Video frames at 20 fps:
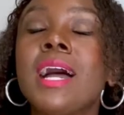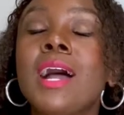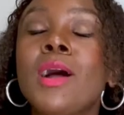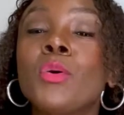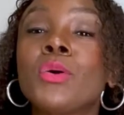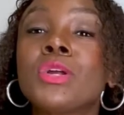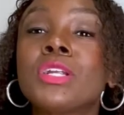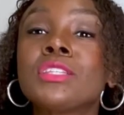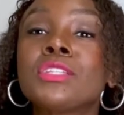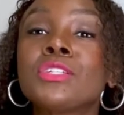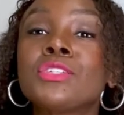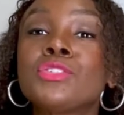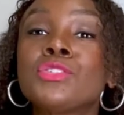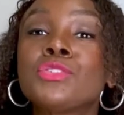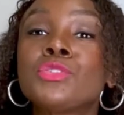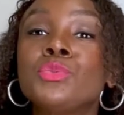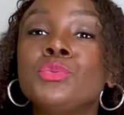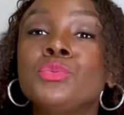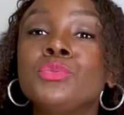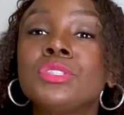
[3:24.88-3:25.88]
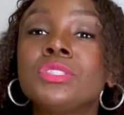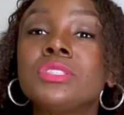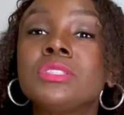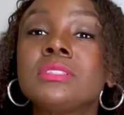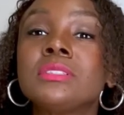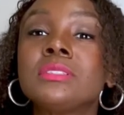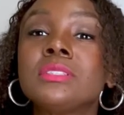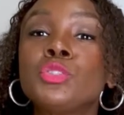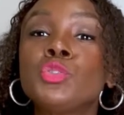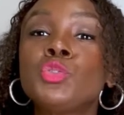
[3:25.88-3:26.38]
ordered the suit,
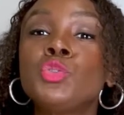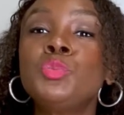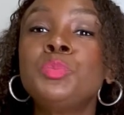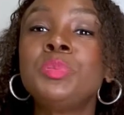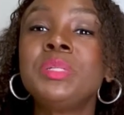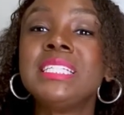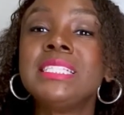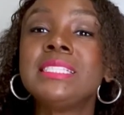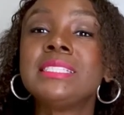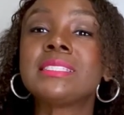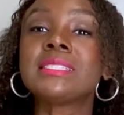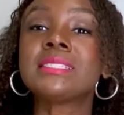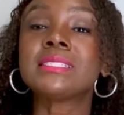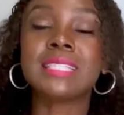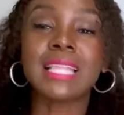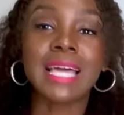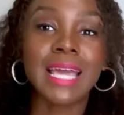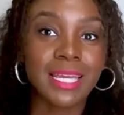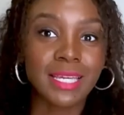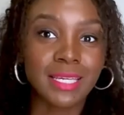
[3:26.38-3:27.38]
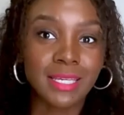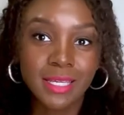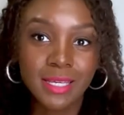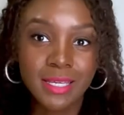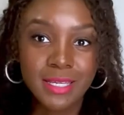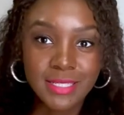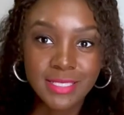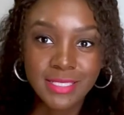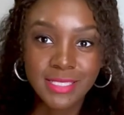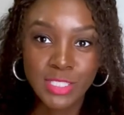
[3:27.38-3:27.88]
the two piece like
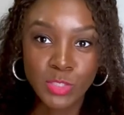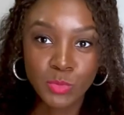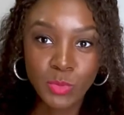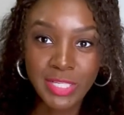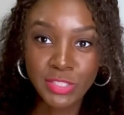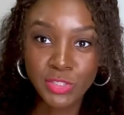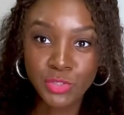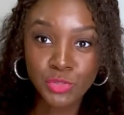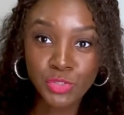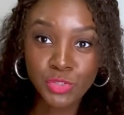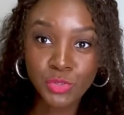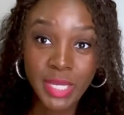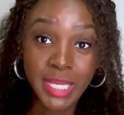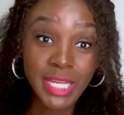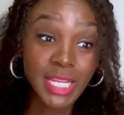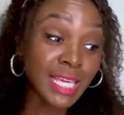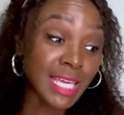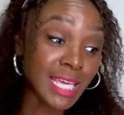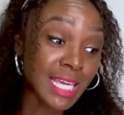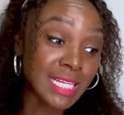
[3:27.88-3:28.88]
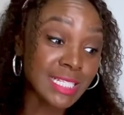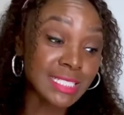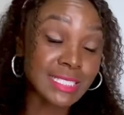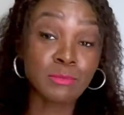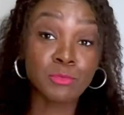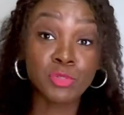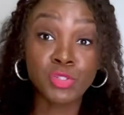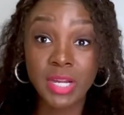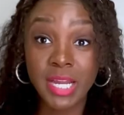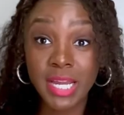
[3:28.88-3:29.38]
sweatsuit joint again, cause
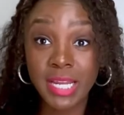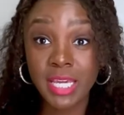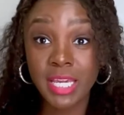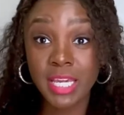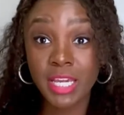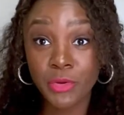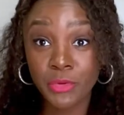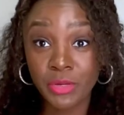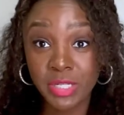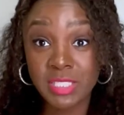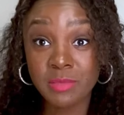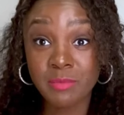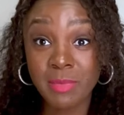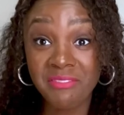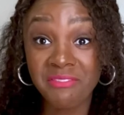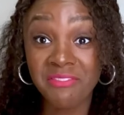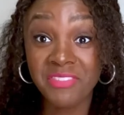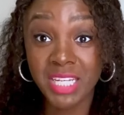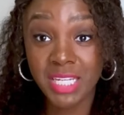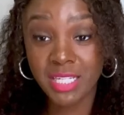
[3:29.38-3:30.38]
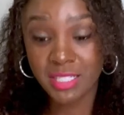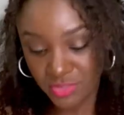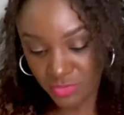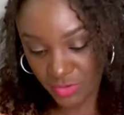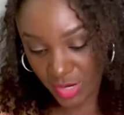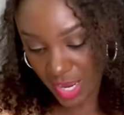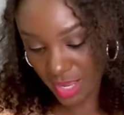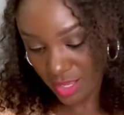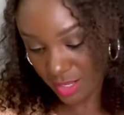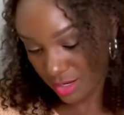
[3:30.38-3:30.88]
I'm trying to increase my fitness,
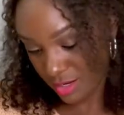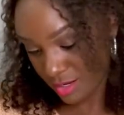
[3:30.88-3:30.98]
right?